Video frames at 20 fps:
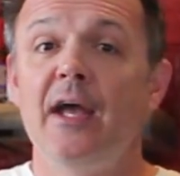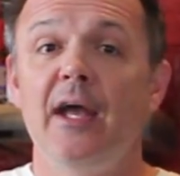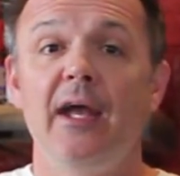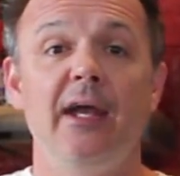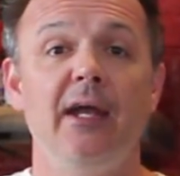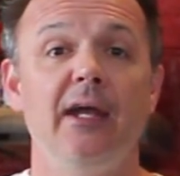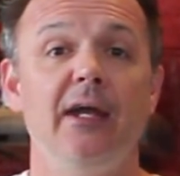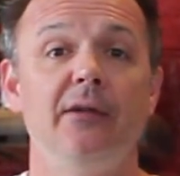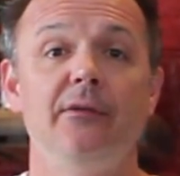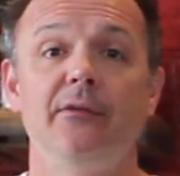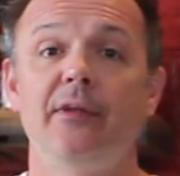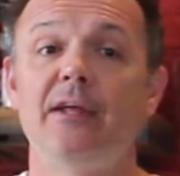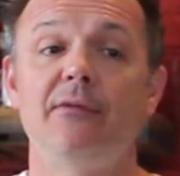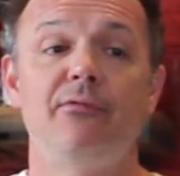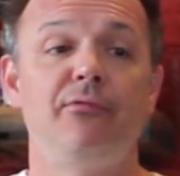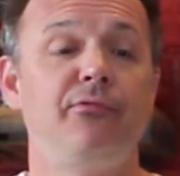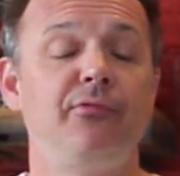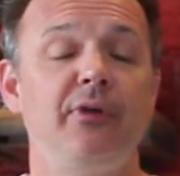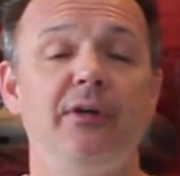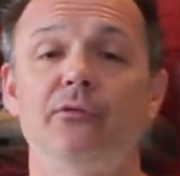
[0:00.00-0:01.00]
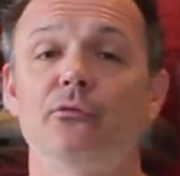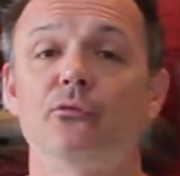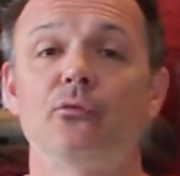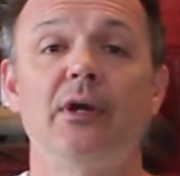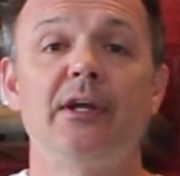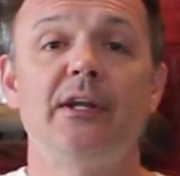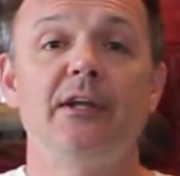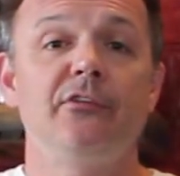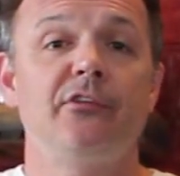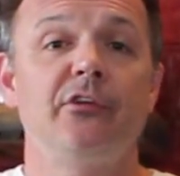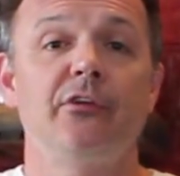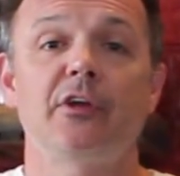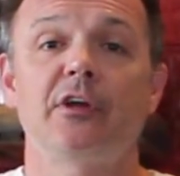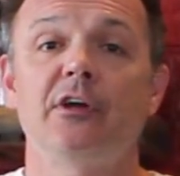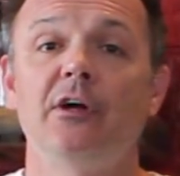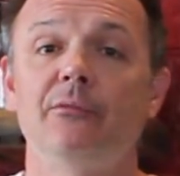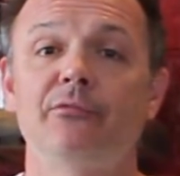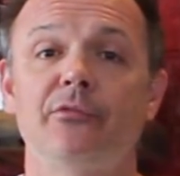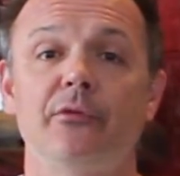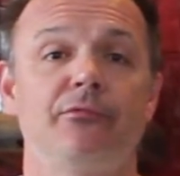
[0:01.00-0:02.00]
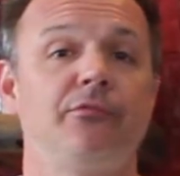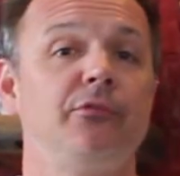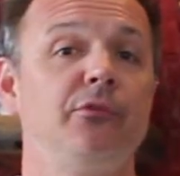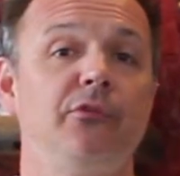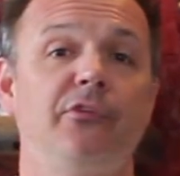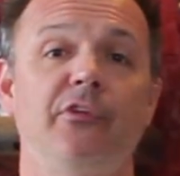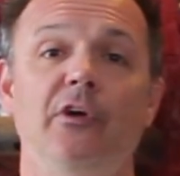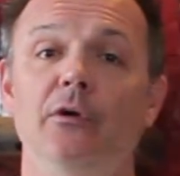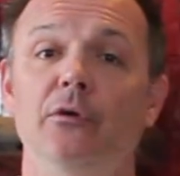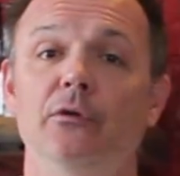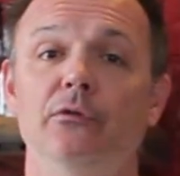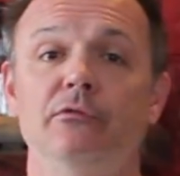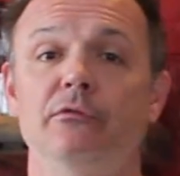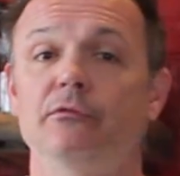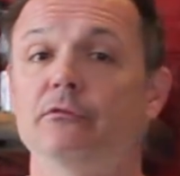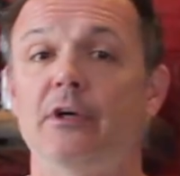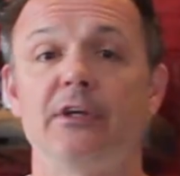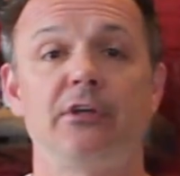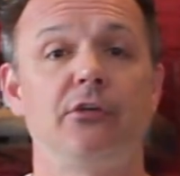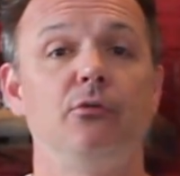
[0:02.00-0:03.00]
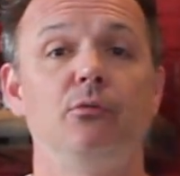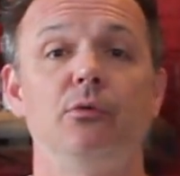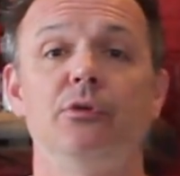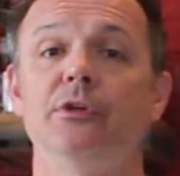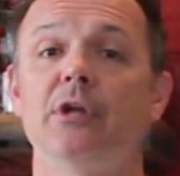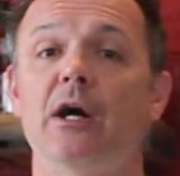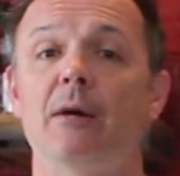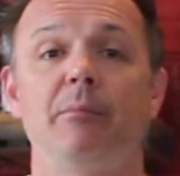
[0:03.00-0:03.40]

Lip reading: and they fit right into the comfort food zone like you would not